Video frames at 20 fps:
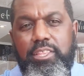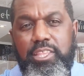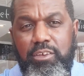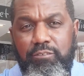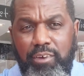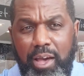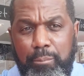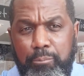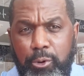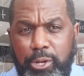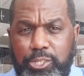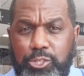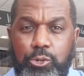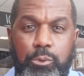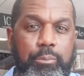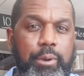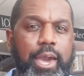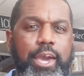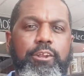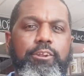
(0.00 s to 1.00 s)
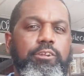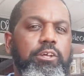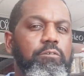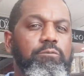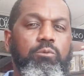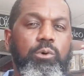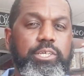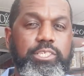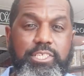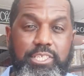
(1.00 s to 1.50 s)
the vibrational pattern
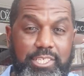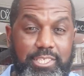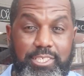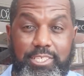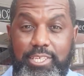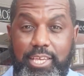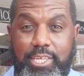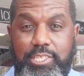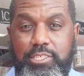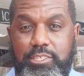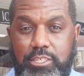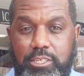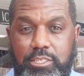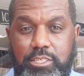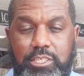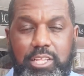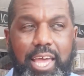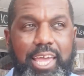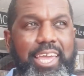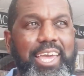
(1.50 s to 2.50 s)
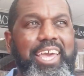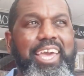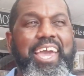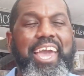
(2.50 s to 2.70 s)
of what success looks like.